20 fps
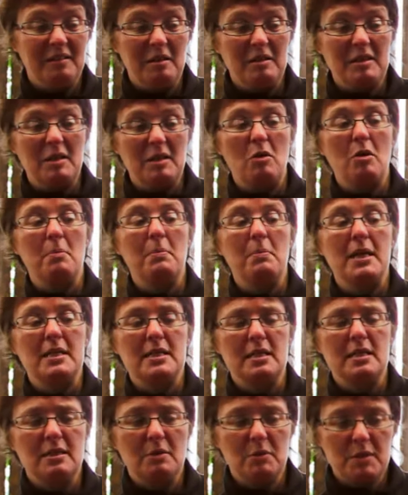They were
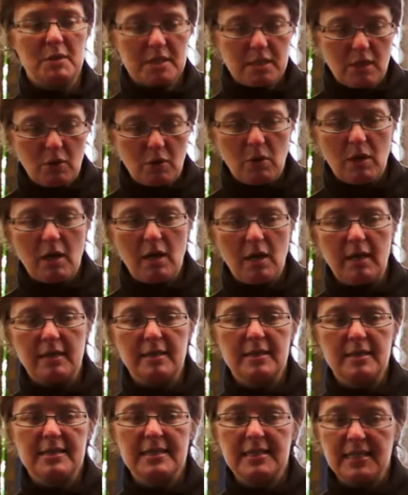amazing. They were so high,
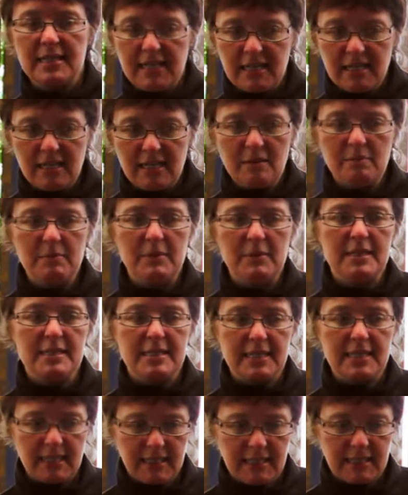the selenium, the
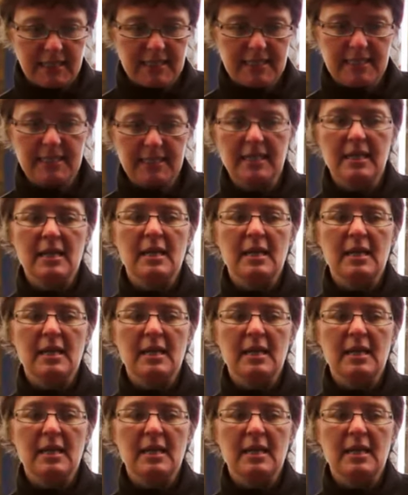zincs